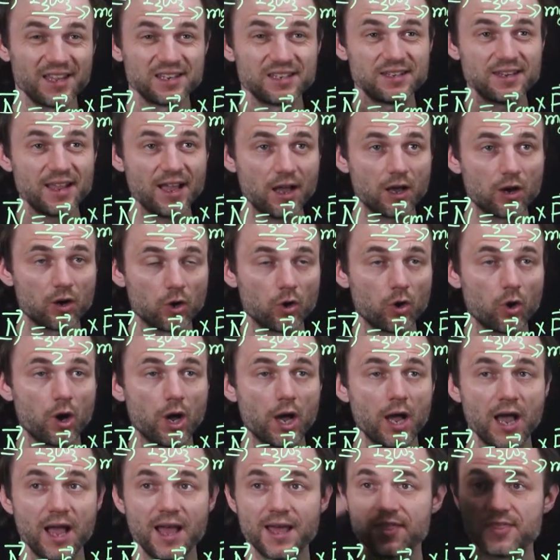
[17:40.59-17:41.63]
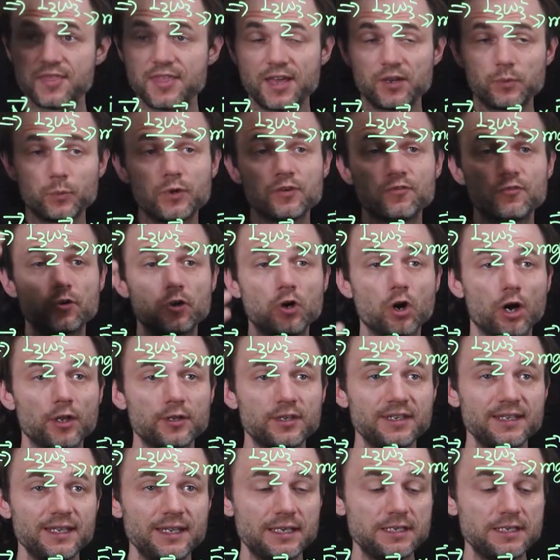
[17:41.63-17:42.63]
Now that we've gotten